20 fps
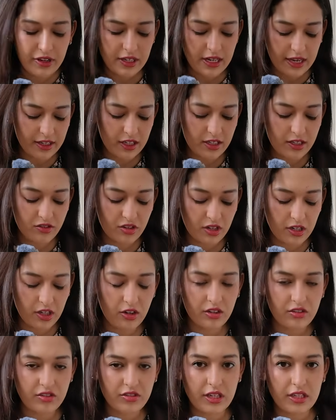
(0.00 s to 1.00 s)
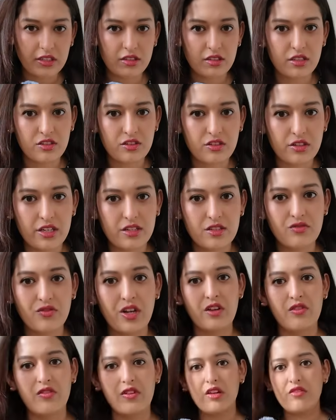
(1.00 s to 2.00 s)
like it really contrasts the dress
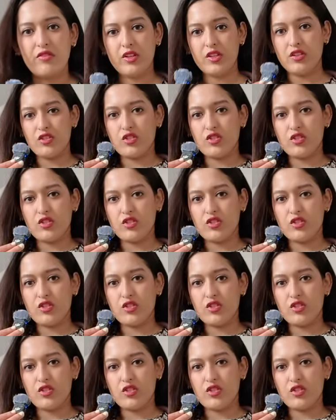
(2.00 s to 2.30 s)
very well with the